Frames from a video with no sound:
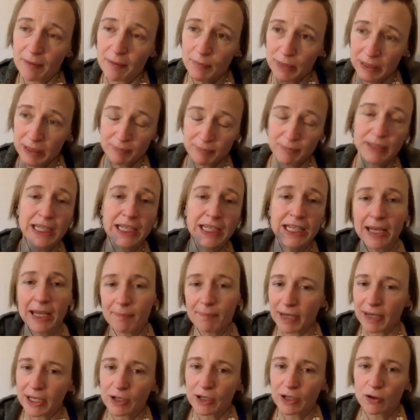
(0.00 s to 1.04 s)
I mean, me
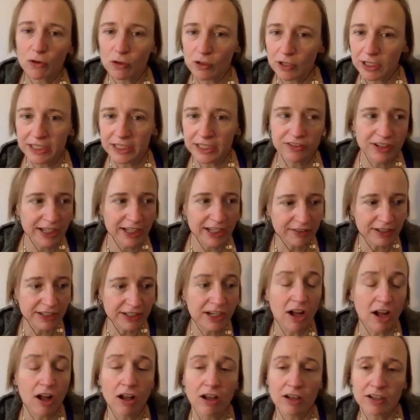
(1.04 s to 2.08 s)
and my colleagues here
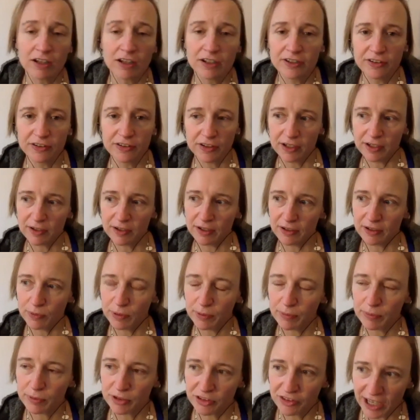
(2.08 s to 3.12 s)
in Holland, uh,
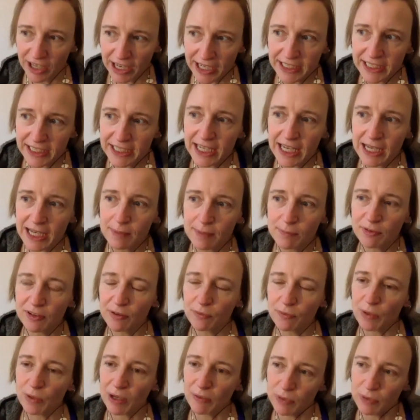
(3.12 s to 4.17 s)
we were designing games,
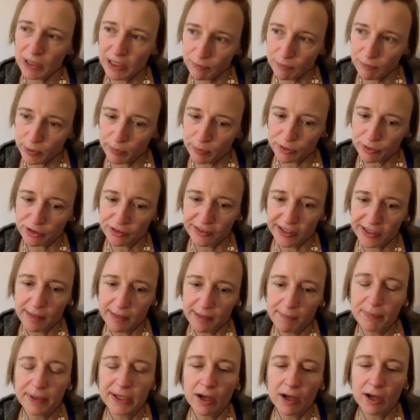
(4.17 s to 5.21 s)
and, and, we we were
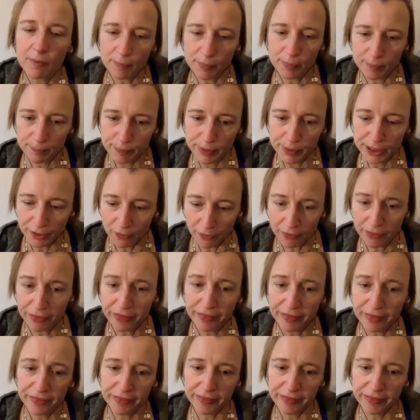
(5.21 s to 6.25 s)
stepping up beyond